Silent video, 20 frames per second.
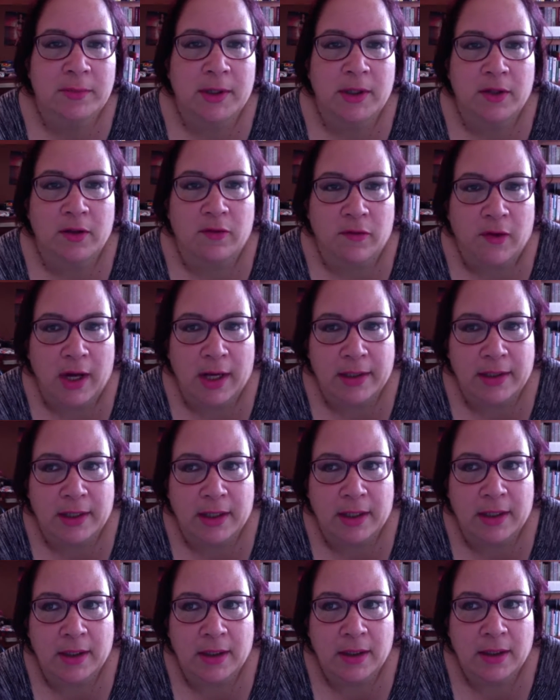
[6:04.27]
about the fact
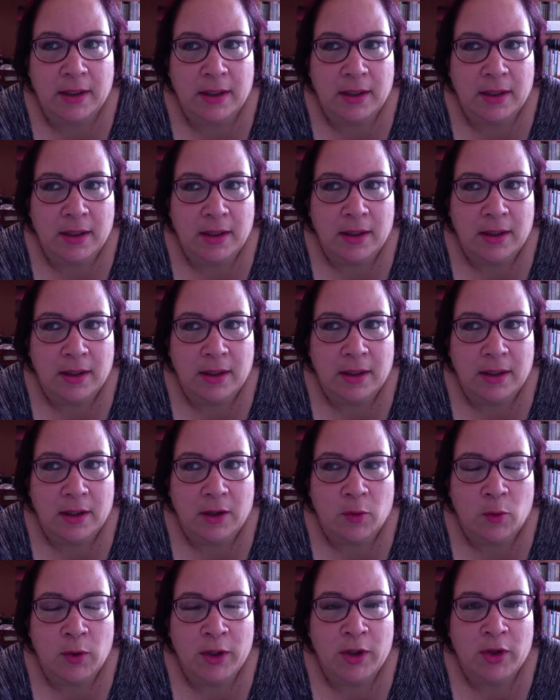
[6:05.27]
that
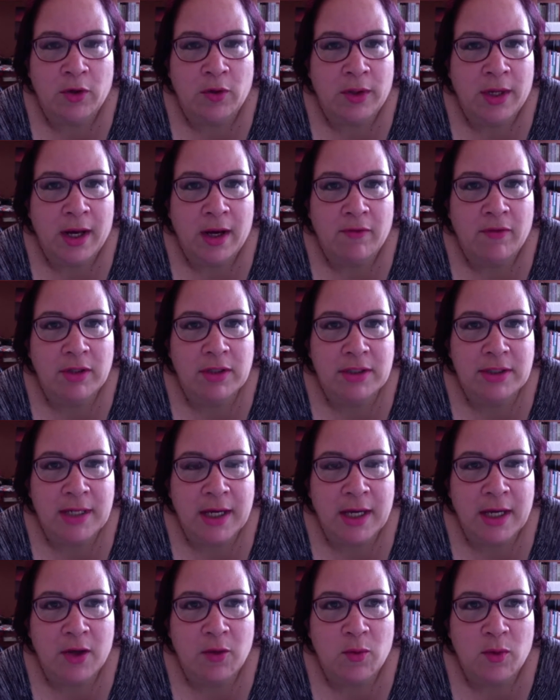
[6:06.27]
we don't have a
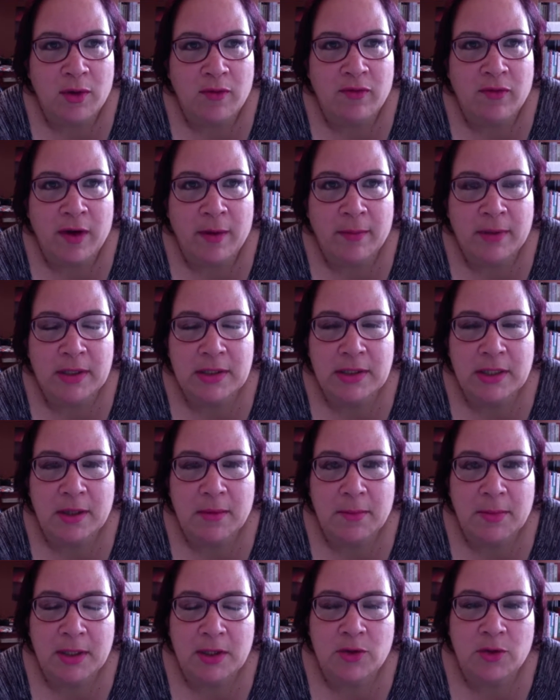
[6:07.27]
day when families
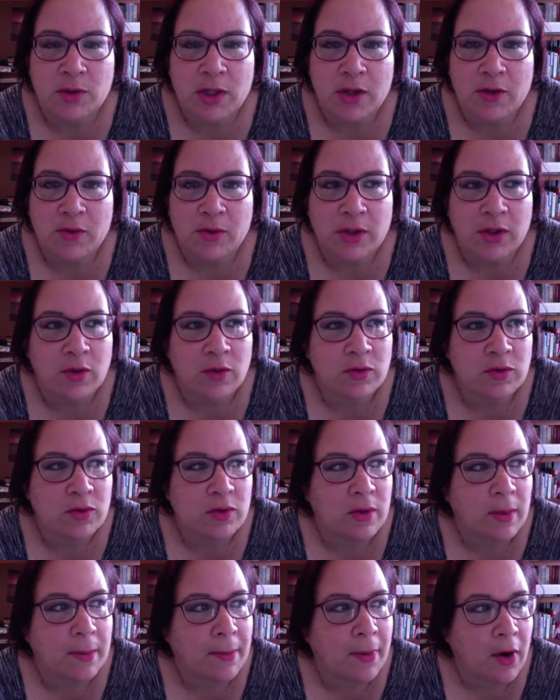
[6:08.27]
can be together and go
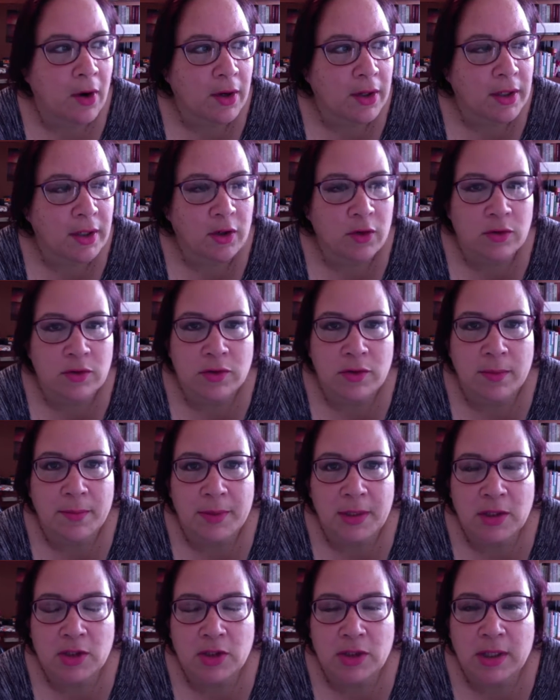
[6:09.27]
to the park and go to the
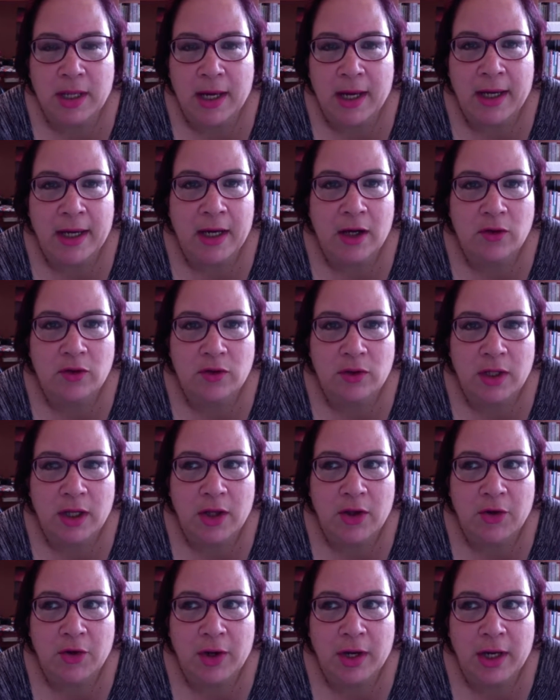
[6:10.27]
beach and hang out
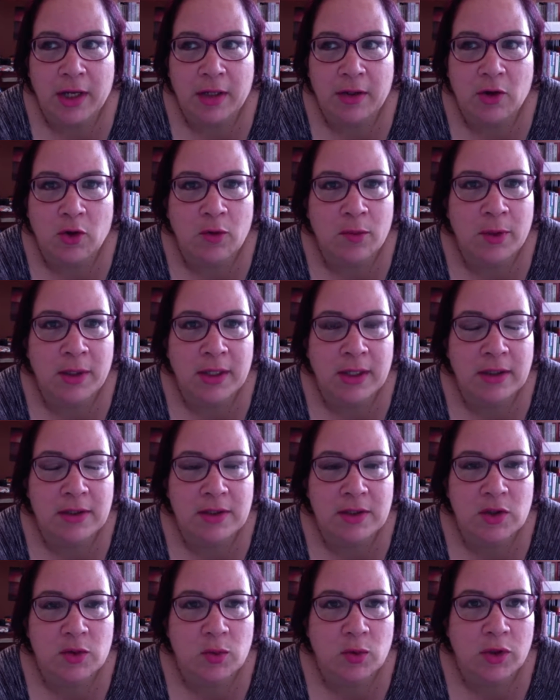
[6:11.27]
together and nobody
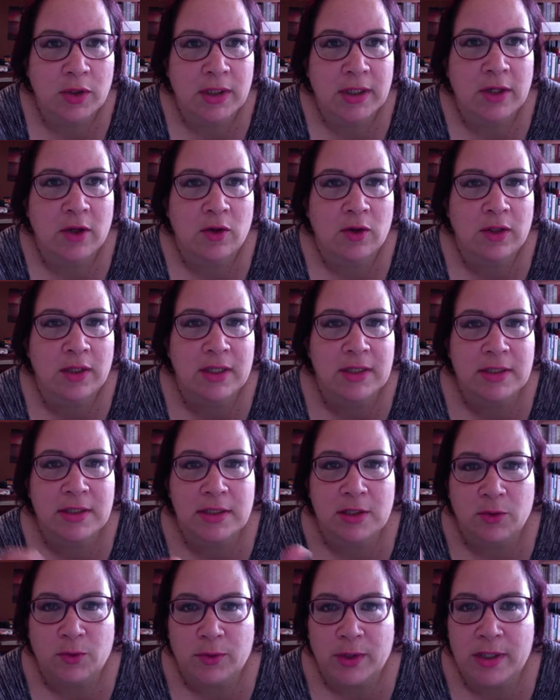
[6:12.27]
else is working unless
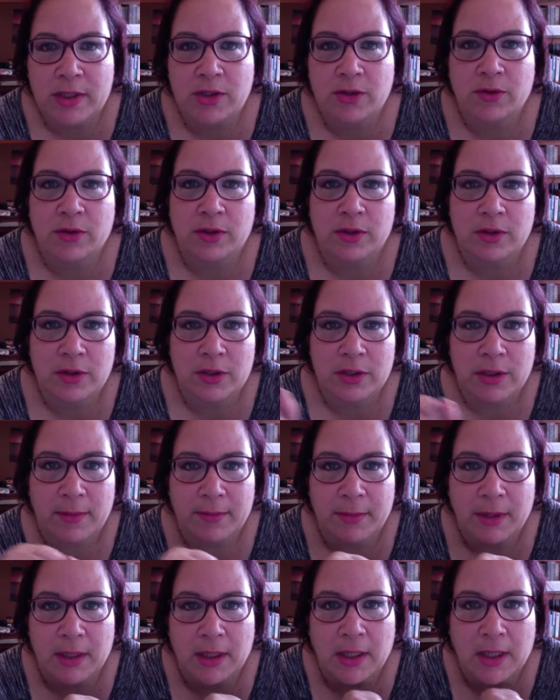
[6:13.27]
it's a restaurant or
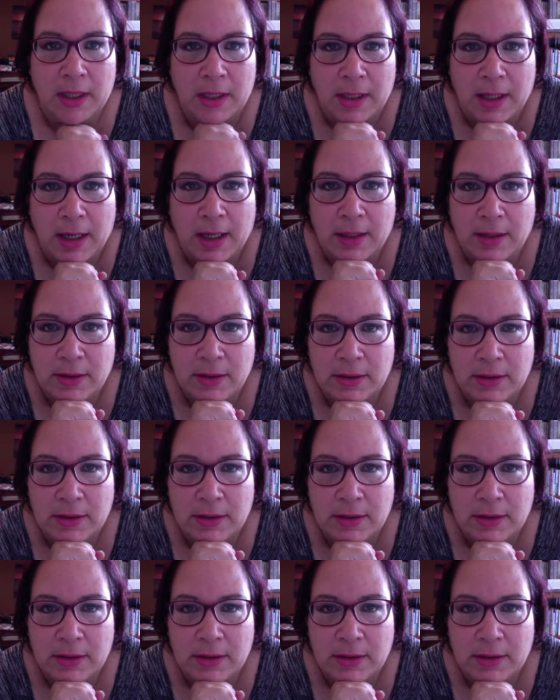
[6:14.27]
something like that.